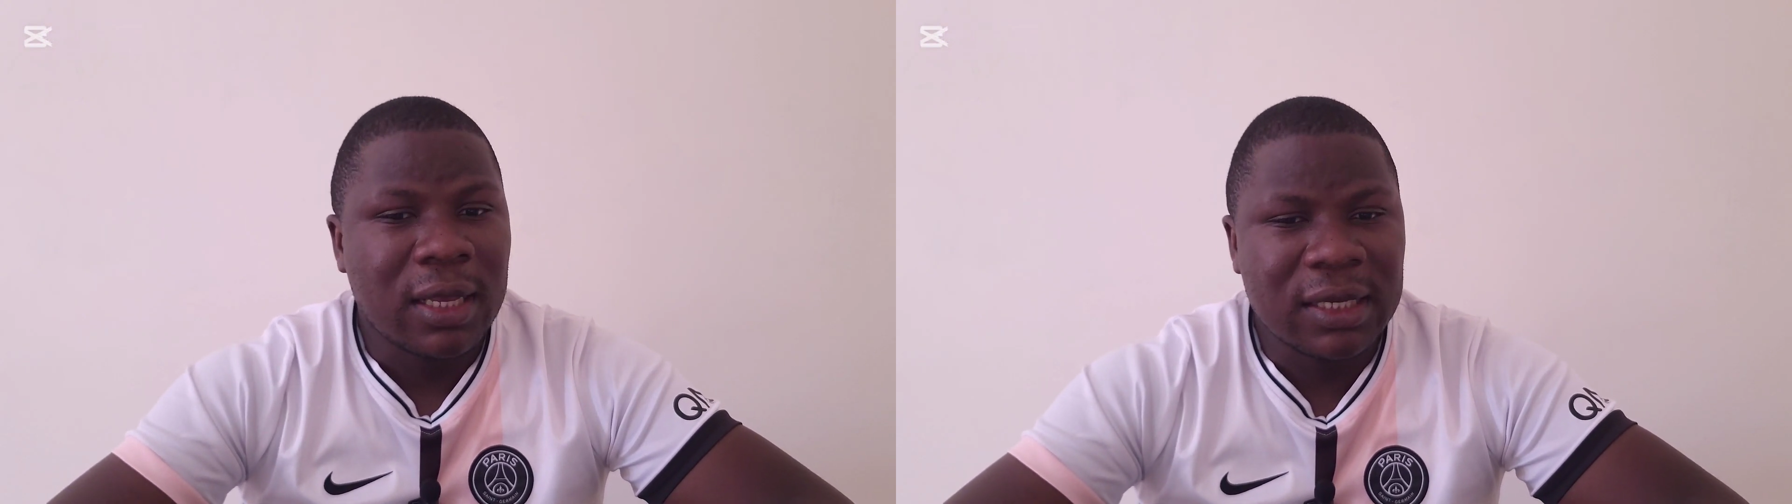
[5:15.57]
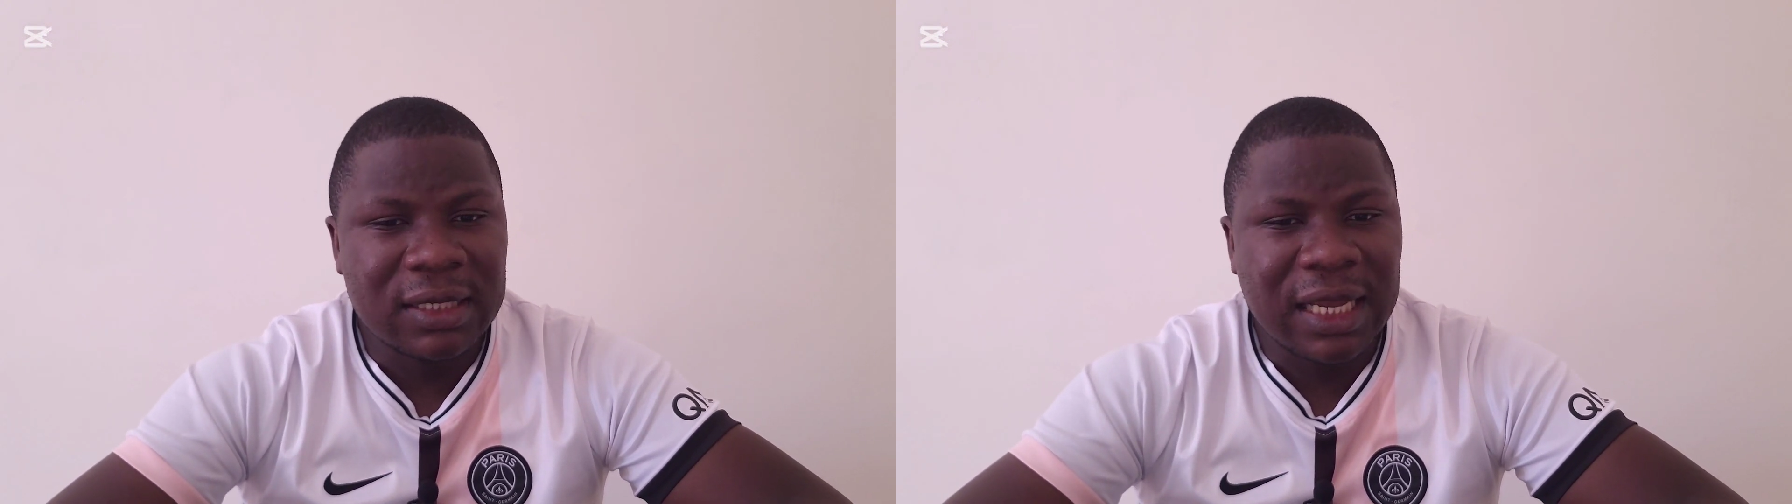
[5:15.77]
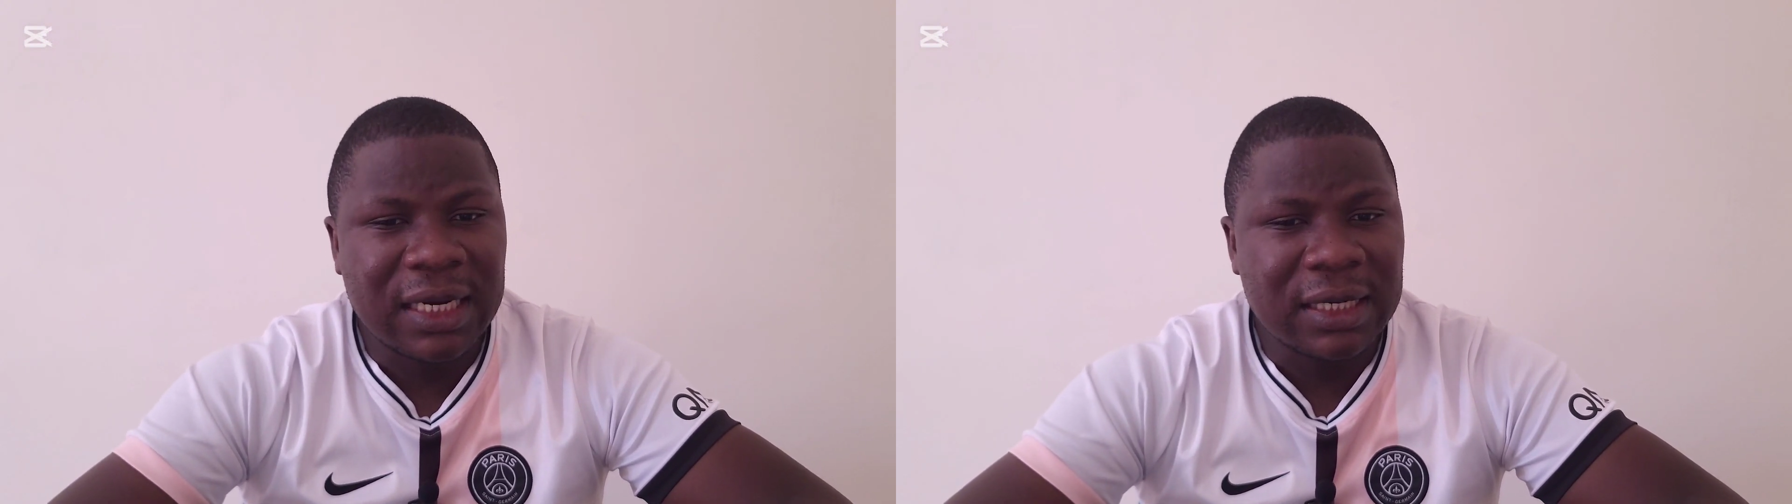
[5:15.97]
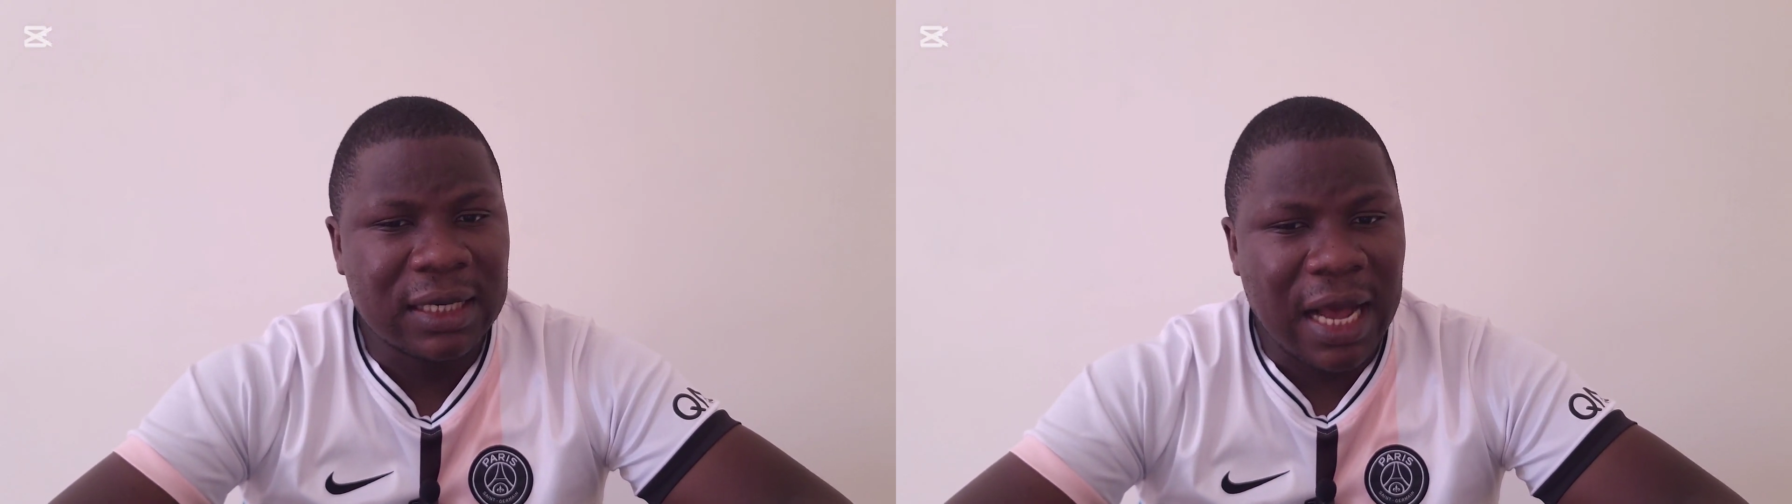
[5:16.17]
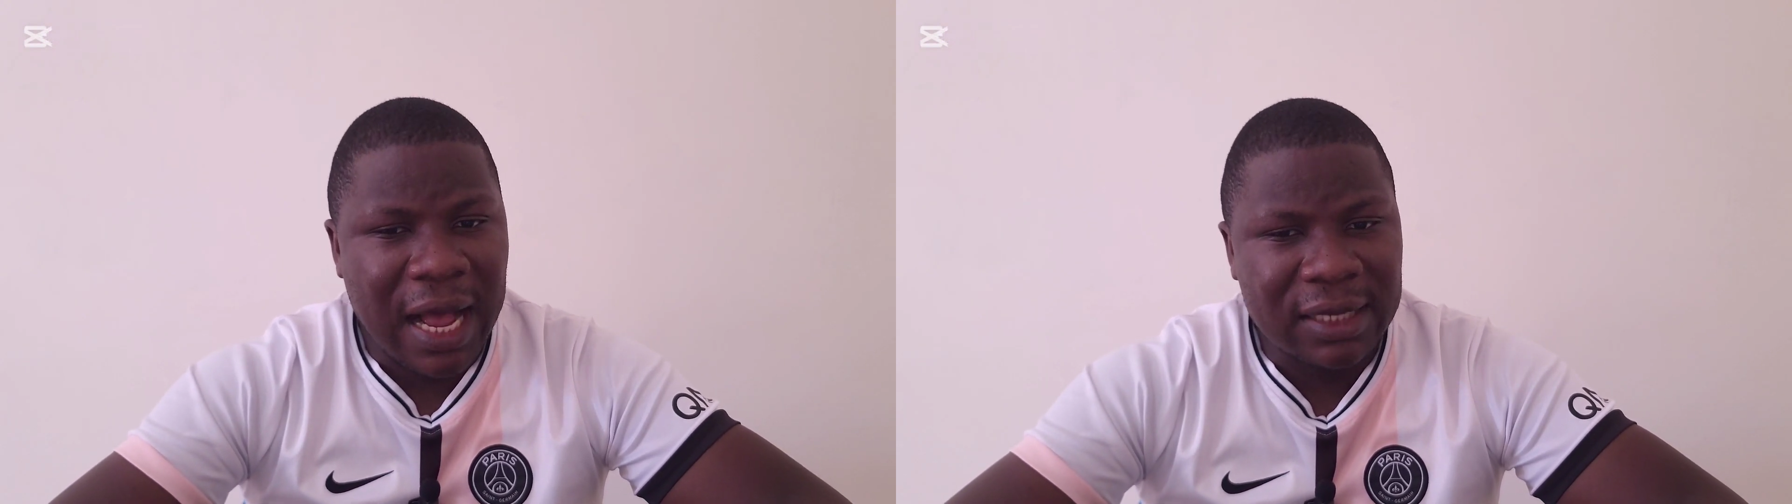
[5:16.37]
He
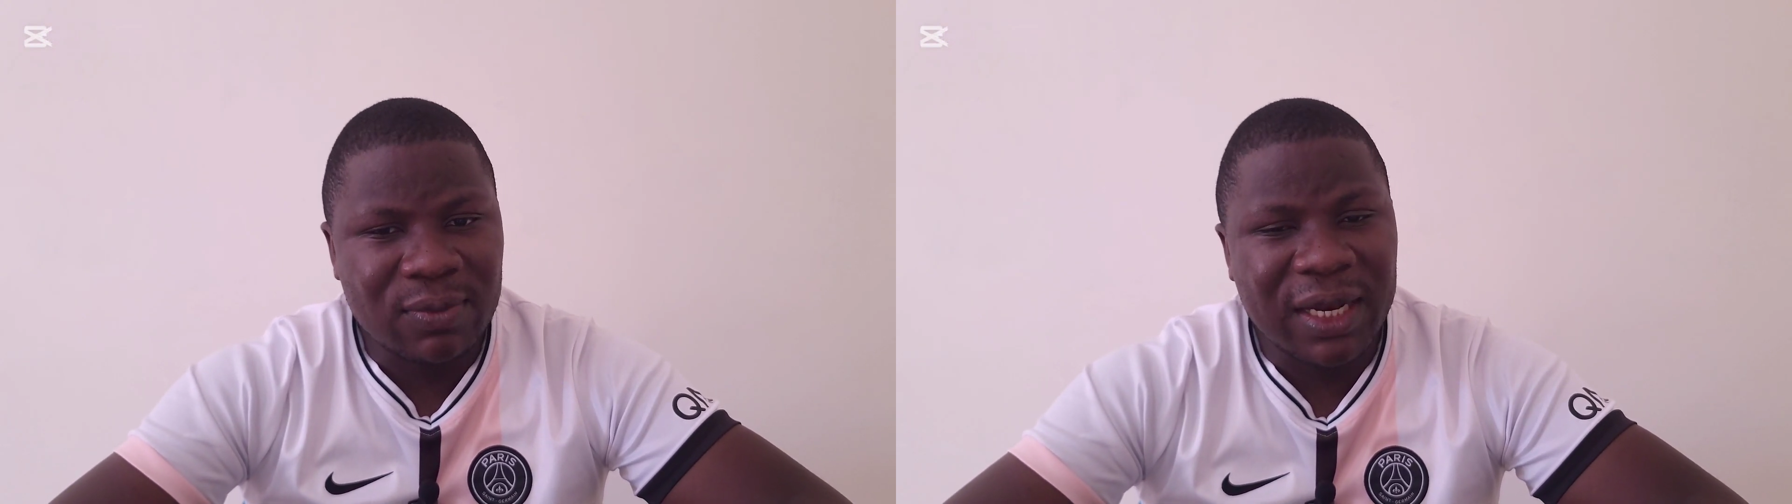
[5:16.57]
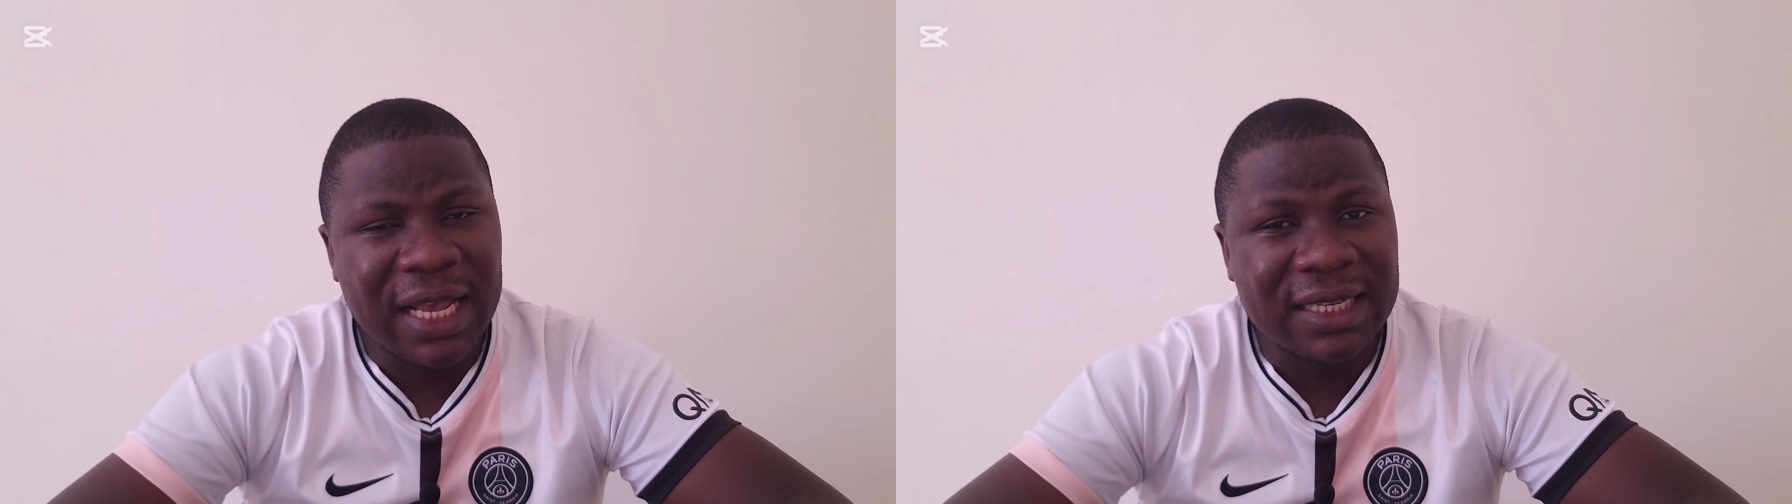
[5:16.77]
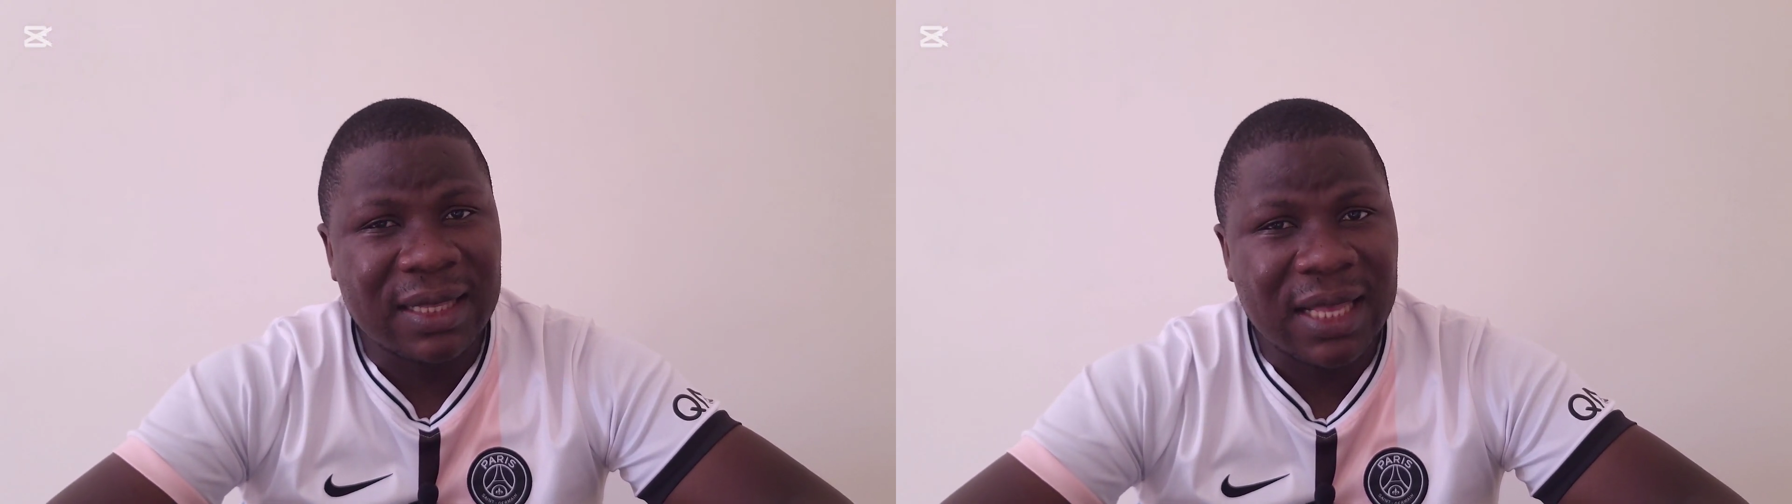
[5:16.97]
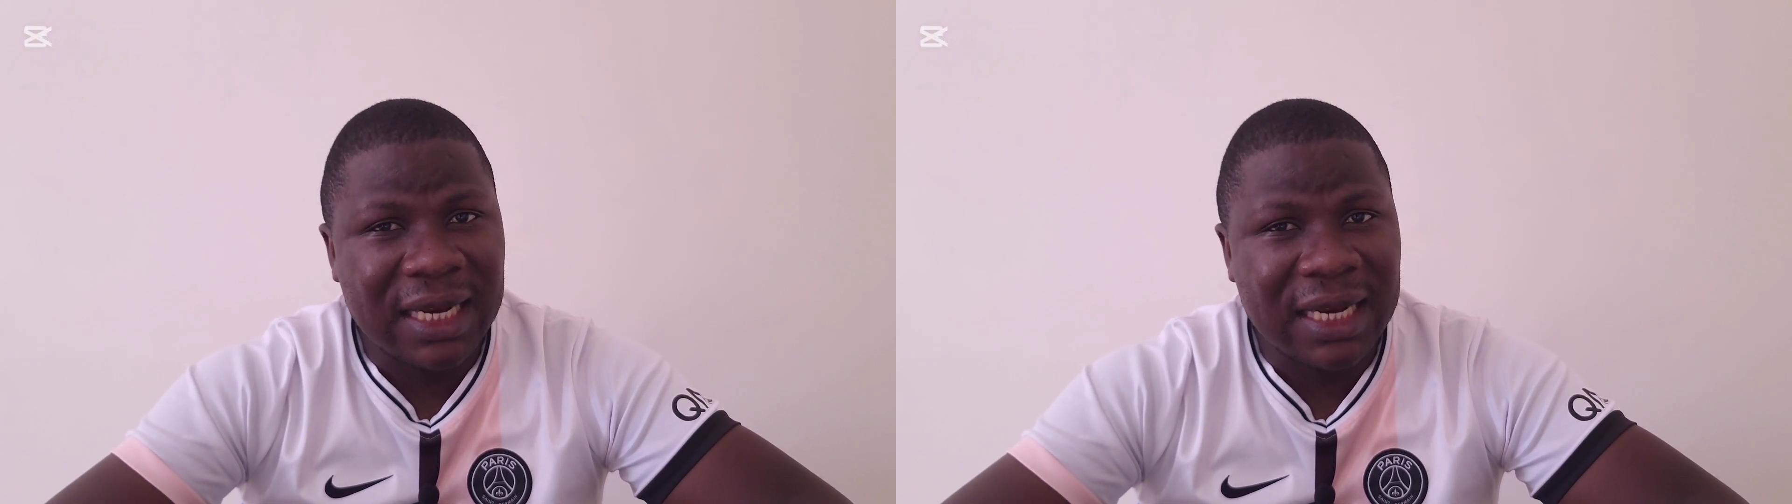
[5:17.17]
started as many as